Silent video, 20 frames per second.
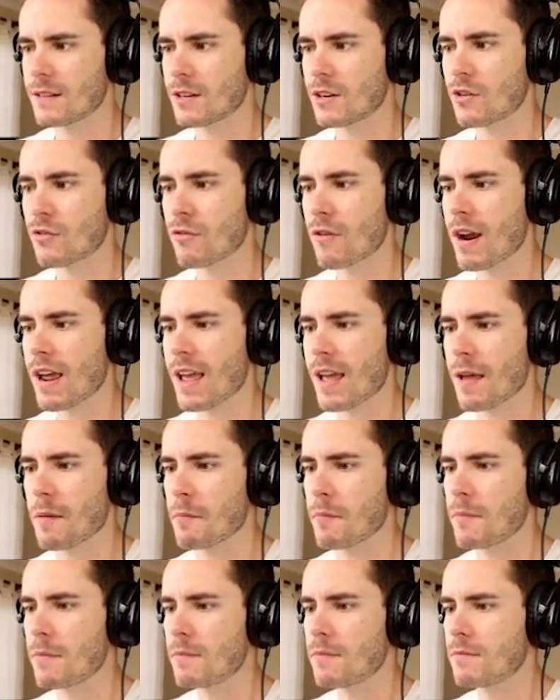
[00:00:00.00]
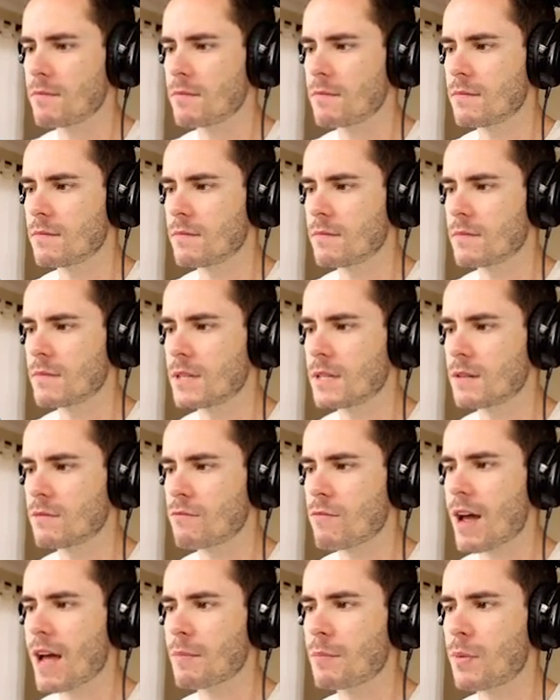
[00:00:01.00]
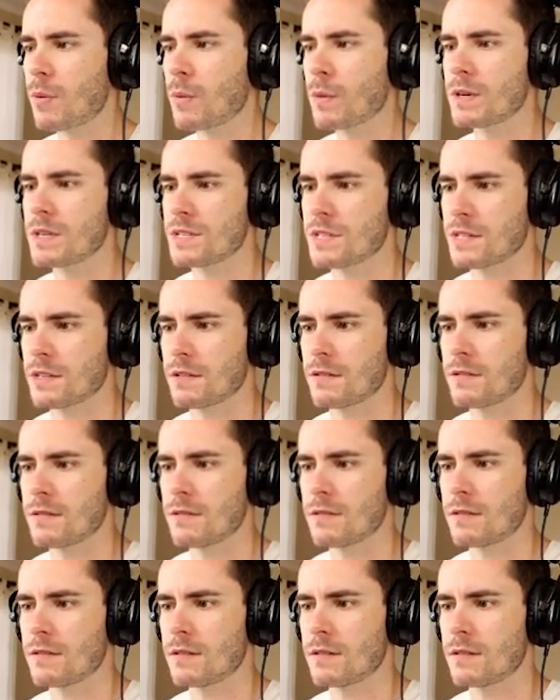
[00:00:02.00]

Cram. Rat poison.